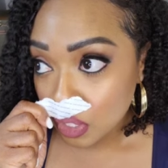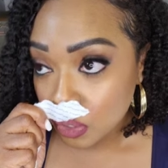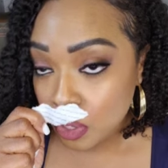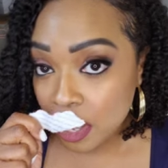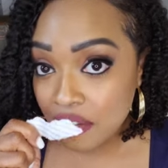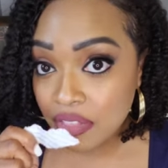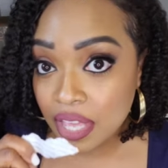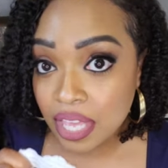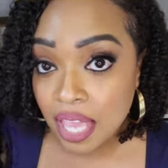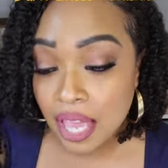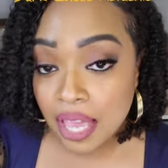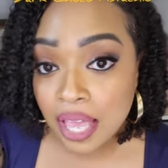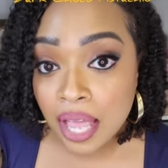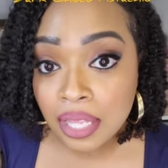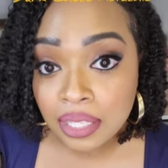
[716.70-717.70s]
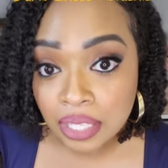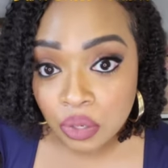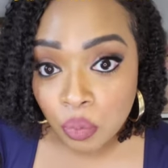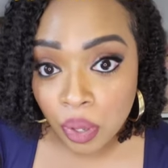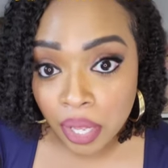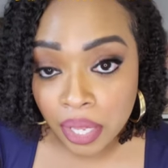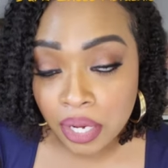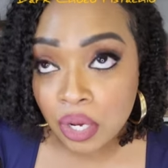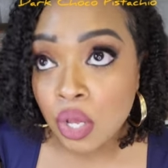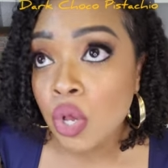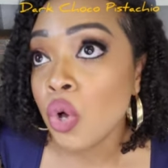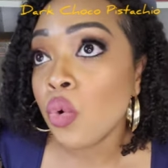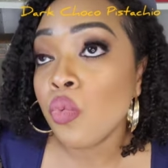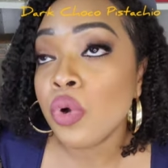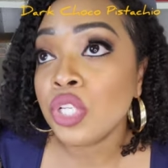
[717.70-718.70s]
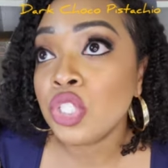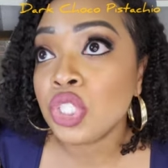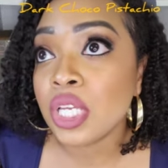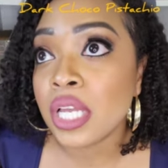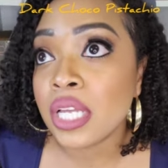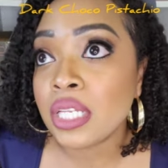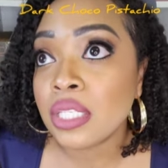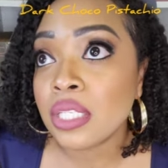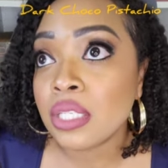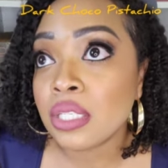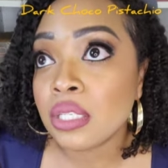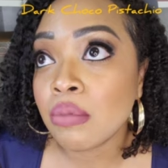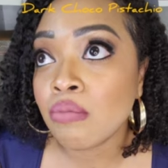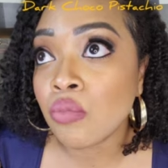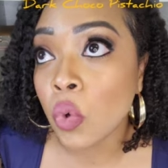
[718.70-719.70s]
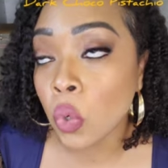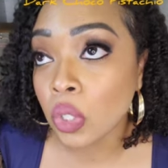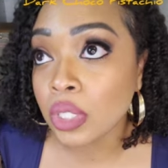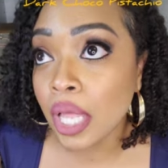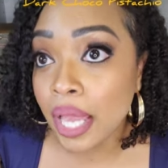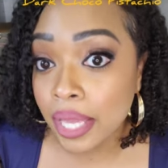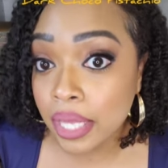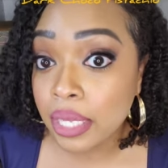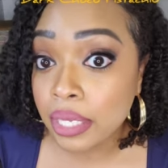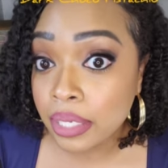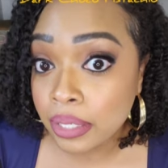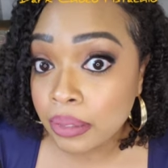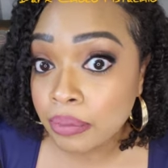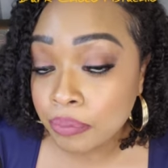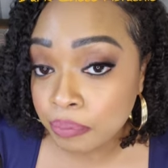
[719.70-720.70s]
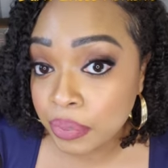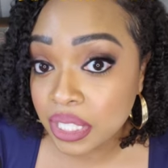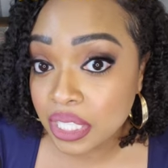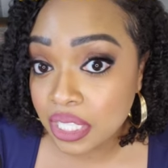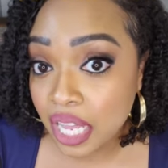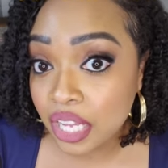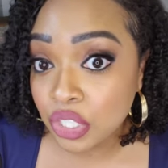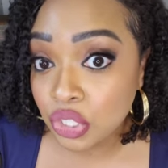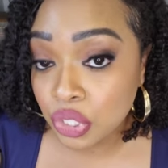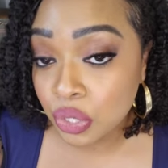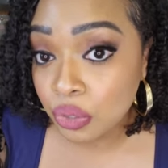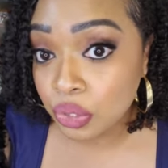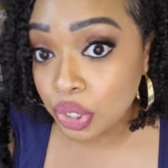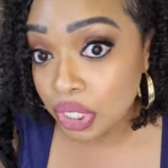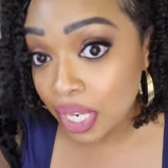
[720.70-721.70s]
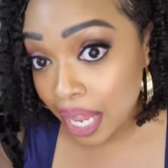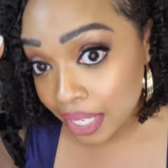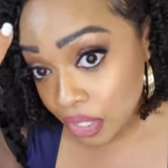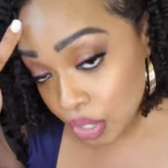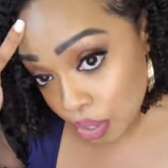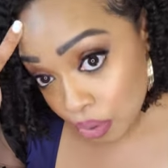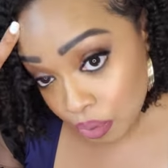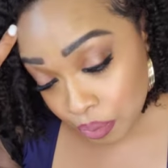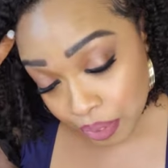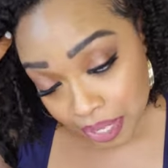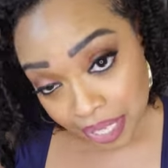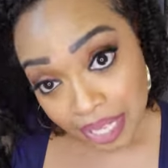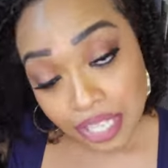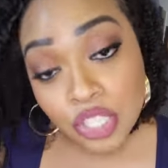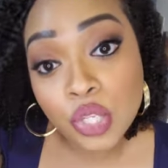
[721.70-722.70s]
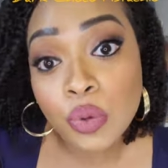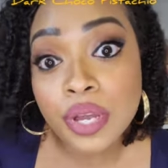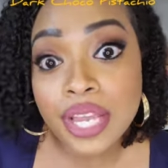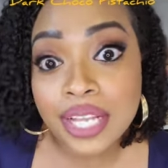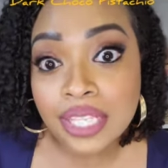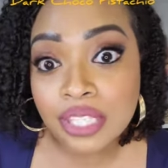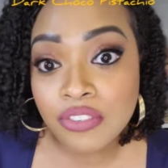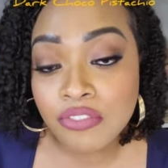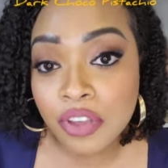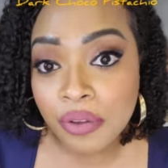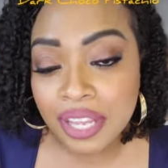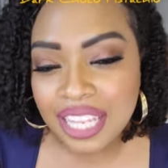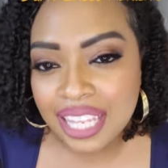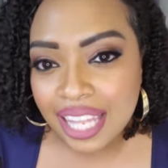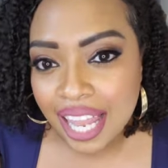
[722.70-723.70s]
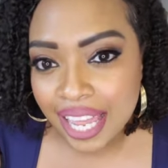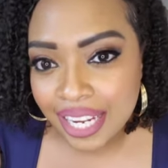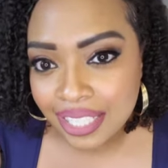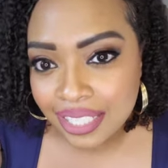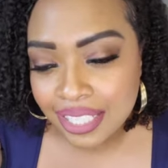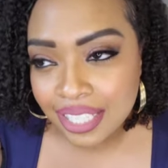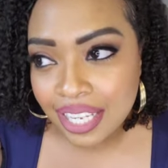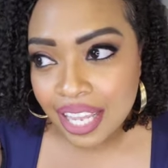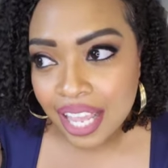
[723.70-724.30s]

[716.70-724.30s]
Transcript: We have the Kayali one, which is more like a pistachio gelato. So it's very light